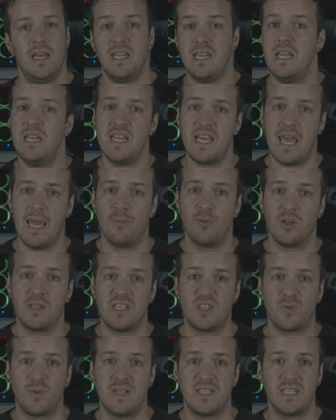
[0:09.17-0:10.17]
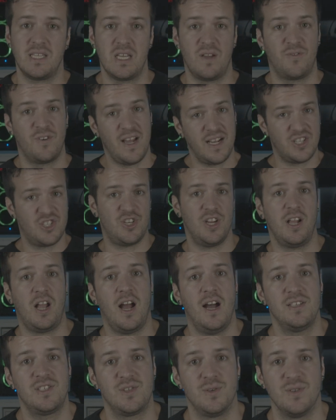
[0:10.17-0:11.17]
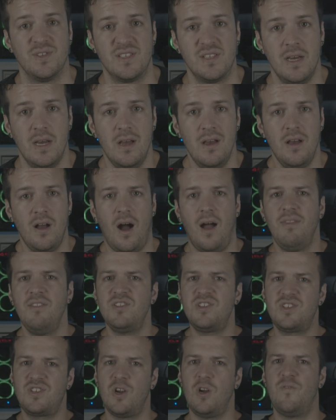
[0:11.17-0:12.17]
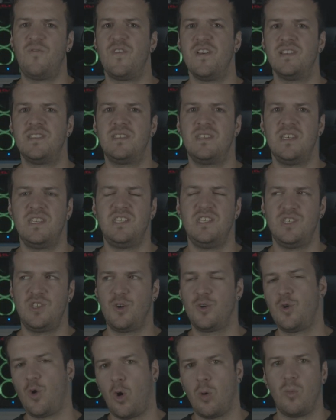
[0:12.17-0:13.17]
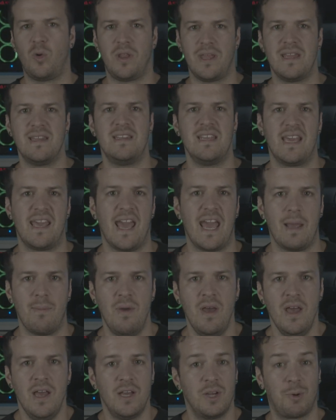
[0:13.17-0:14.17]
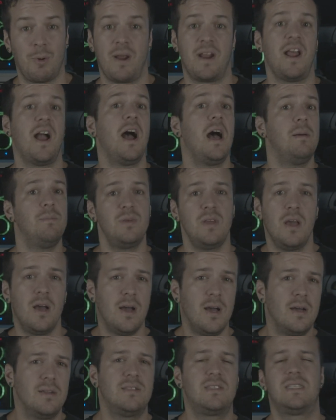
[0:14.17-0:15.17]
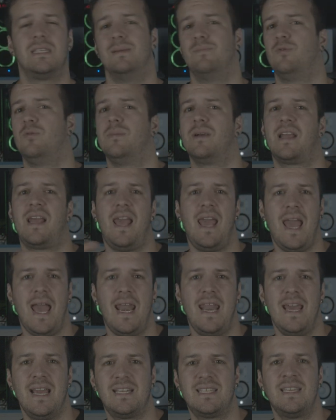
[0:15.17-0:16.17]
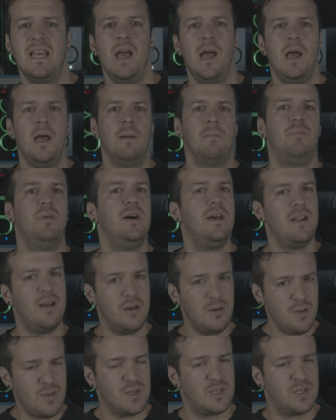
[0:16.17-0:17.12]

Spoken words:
An indie game released recently for next-gen consoles. On the surface, this is your normal indie game. Great ambiance, simple mechanics, but under the